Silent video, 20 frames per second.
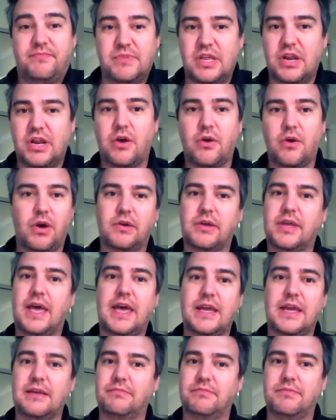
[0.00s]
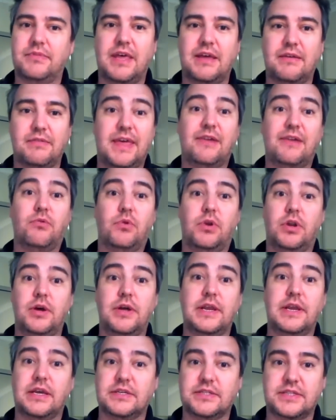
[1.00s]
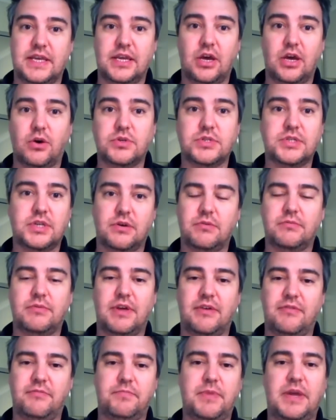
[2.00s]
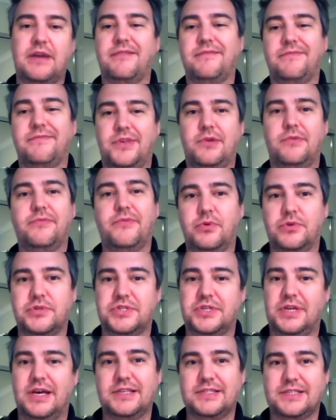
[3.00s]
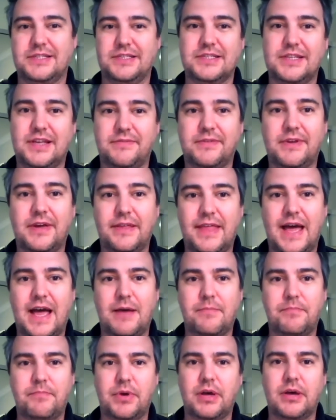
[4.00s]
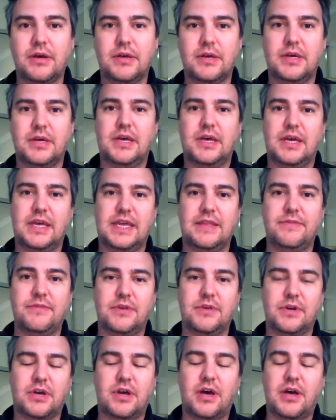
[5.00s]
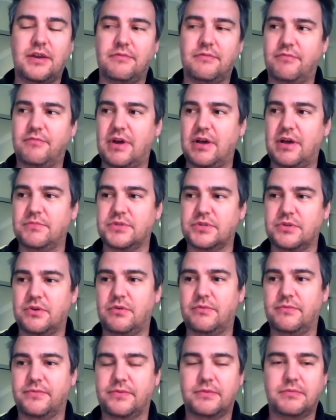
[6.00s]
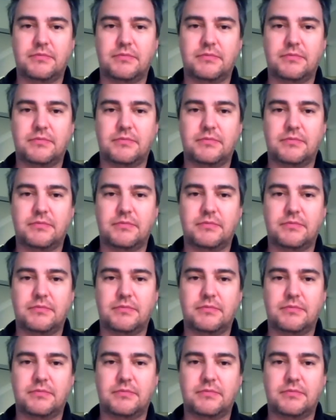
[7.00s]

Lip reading: Okay, they're all learning as they go, so there have been a few false starts and stuff like that, but in the kind of realms of